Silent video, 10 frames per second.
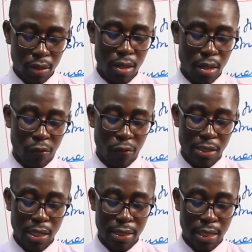They
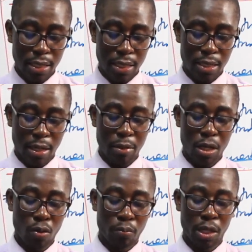facilitate timely
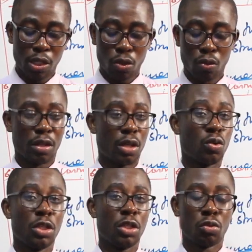completion of the
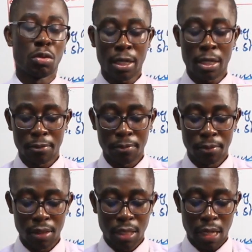audit work,
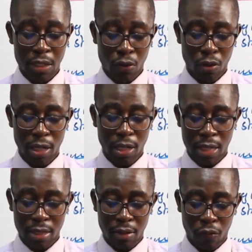as well as
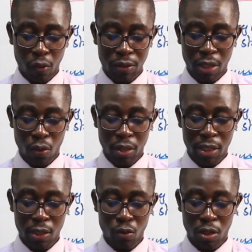they force the auditor
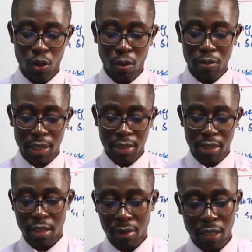to adopt a
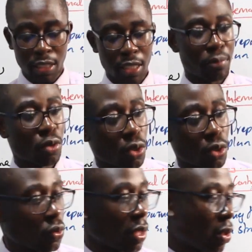systematic approach
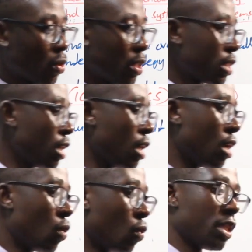to the audit,
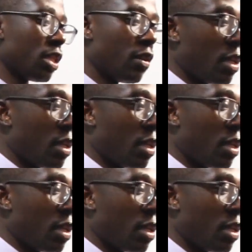which is very